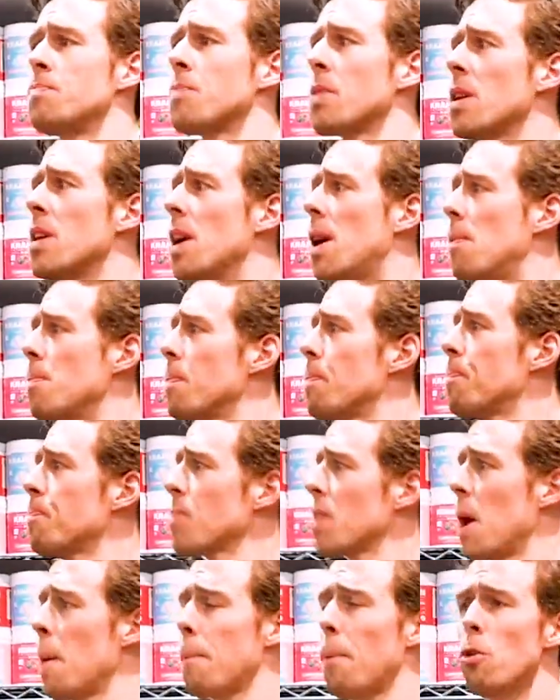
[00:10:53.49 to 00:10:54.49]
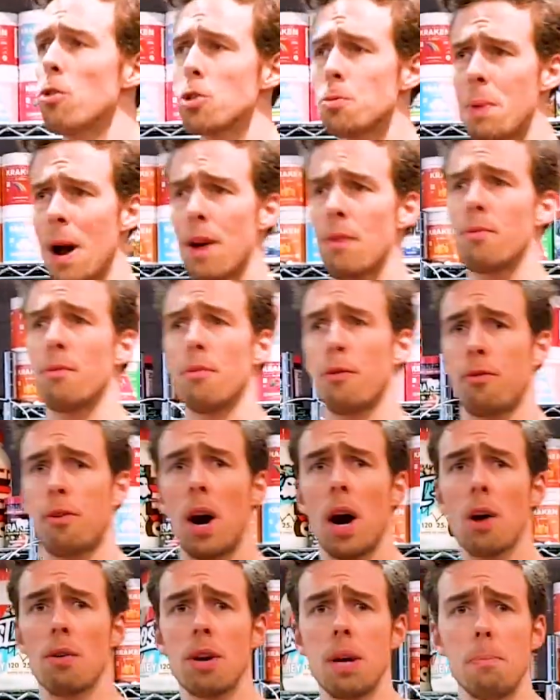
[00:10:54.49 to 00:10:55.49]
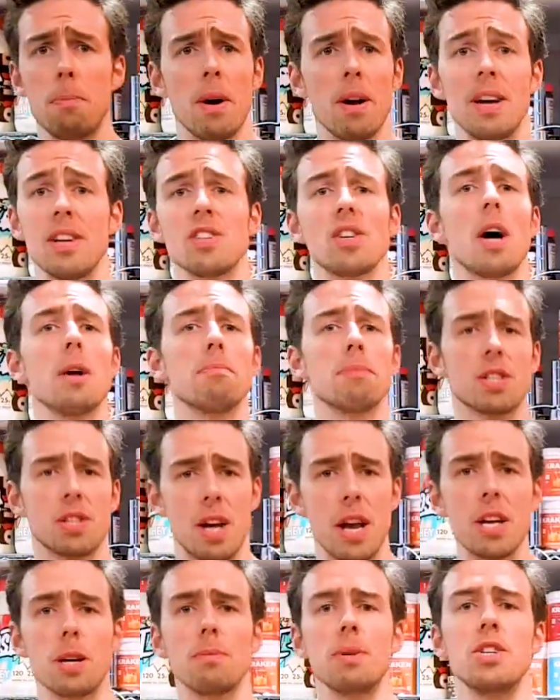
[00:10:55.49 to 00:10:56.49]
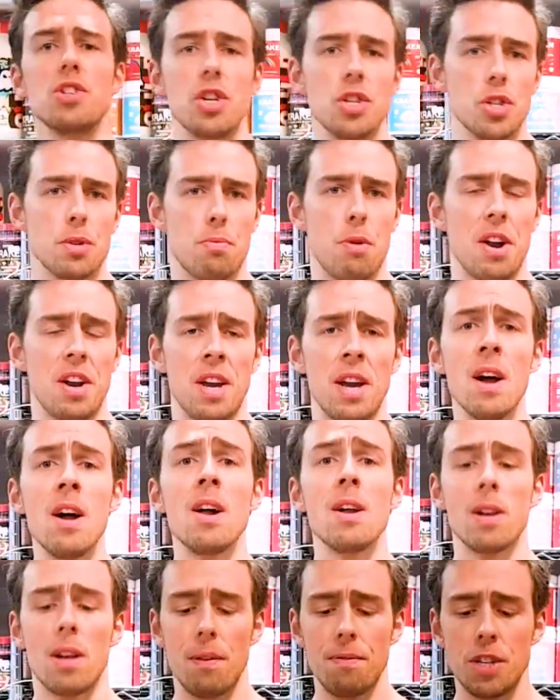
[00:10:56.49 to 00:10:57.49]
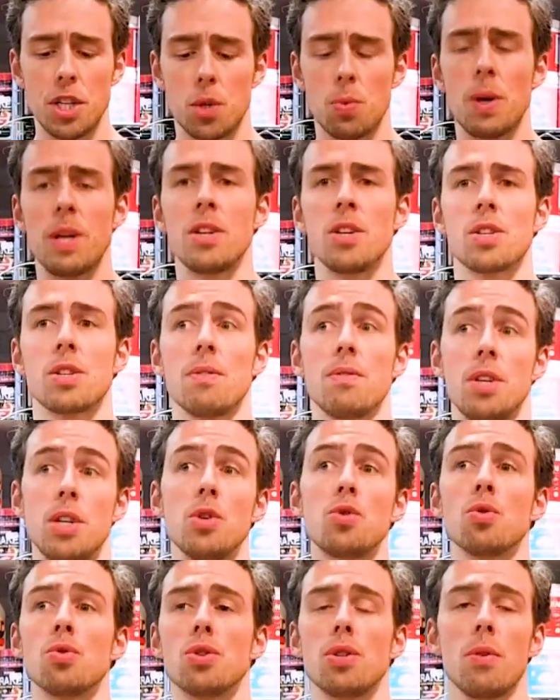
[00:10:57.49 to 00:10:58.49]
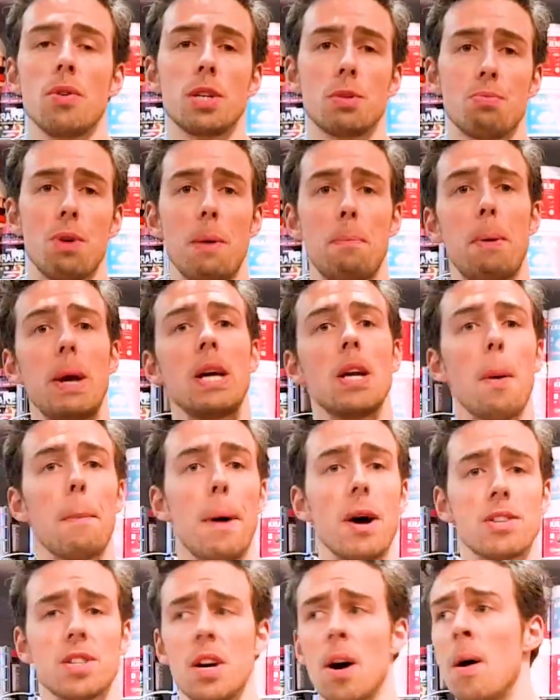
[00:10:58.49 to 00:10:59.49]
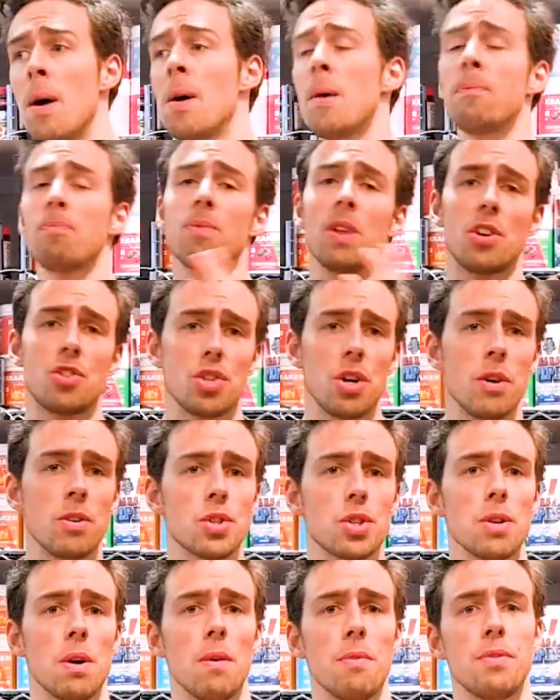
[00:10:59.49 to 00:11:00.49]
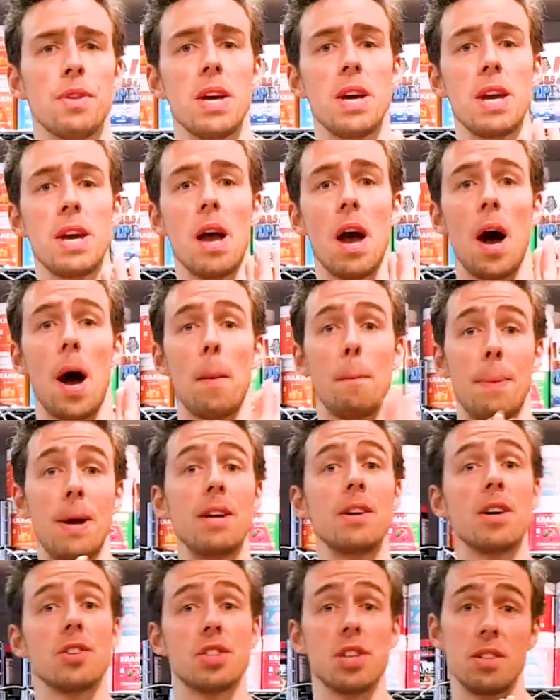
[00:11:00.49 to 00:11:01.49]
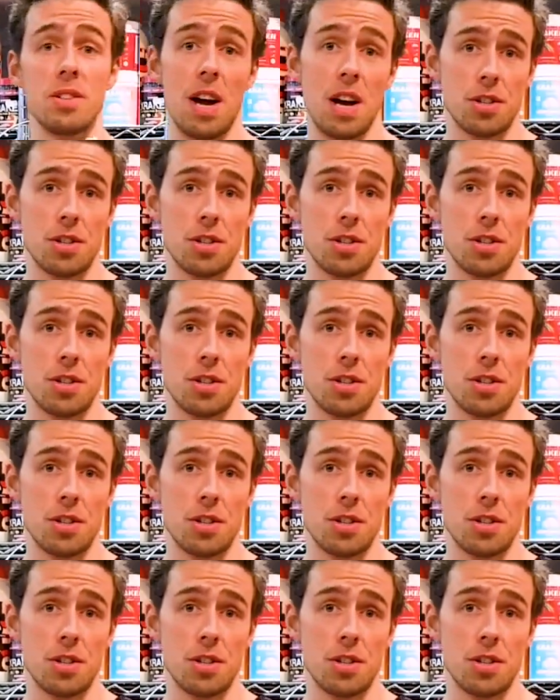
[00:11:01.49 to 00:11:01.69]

yeah, it pulls back from fiery, but it's unmistakably gingerbready. Lovely sweetness of the usual Joey spread peanut butter. The chunks of the peanuts in there